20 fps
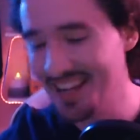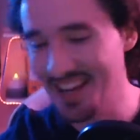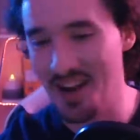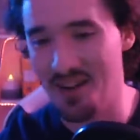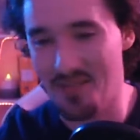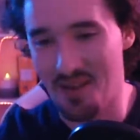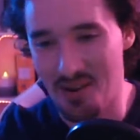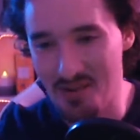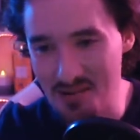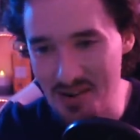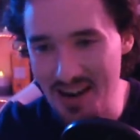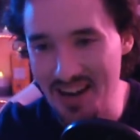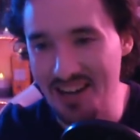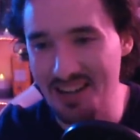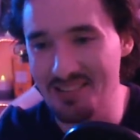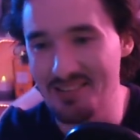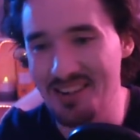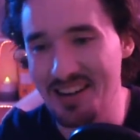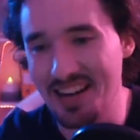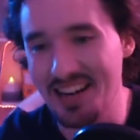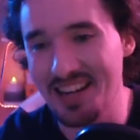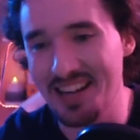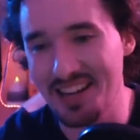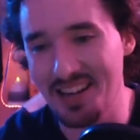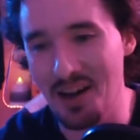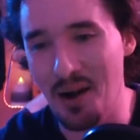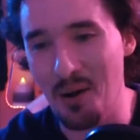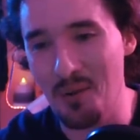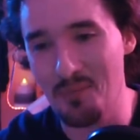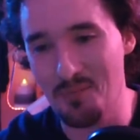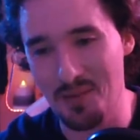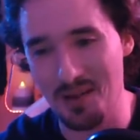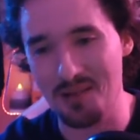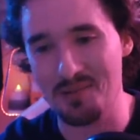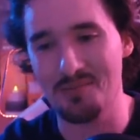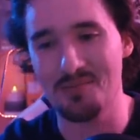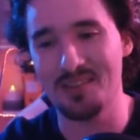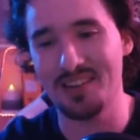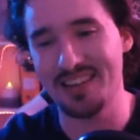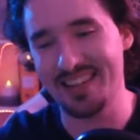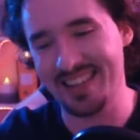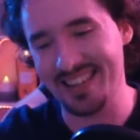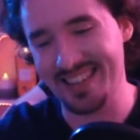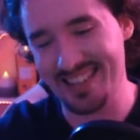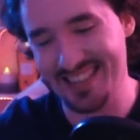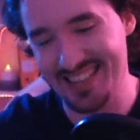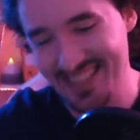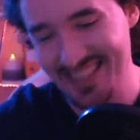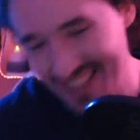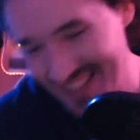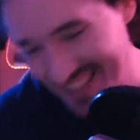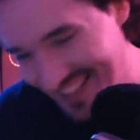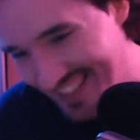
I really hope it works.